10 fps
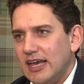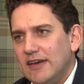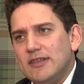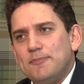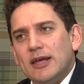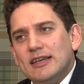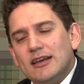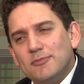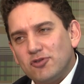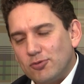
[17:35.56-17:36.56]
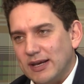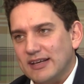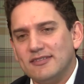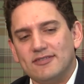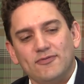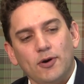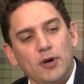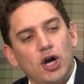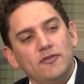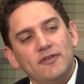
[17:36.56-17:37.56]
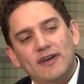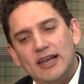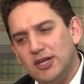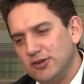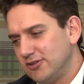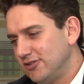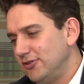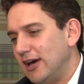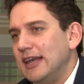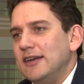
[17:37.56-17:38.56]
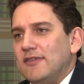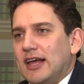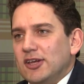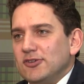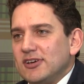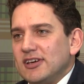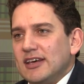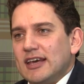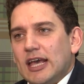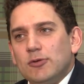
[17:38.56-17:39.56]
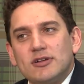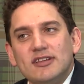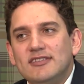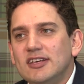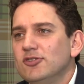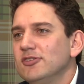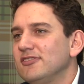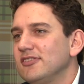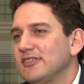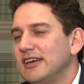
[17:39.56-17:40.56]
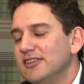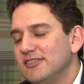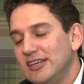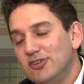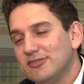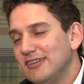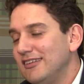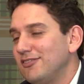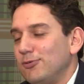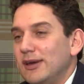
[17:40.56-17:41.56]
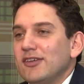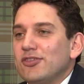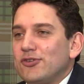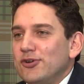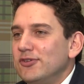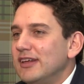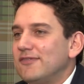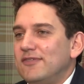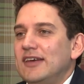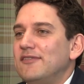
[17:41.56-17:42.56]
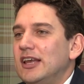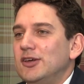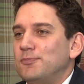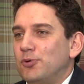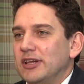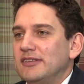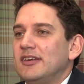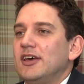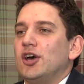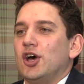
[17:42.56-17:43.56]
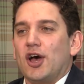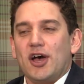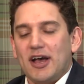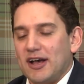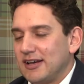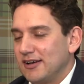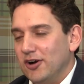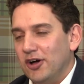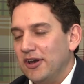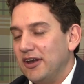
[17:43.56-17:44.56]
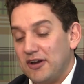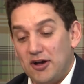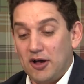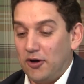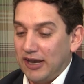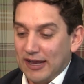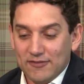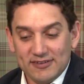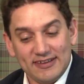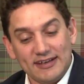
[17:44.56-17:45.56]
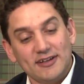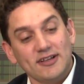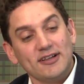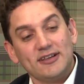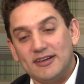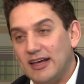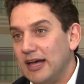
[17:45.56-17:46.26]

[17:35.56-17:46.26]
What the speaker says: If the pendulum swings from overvalued to undervalued, it will continuously swing through that fair value point on every single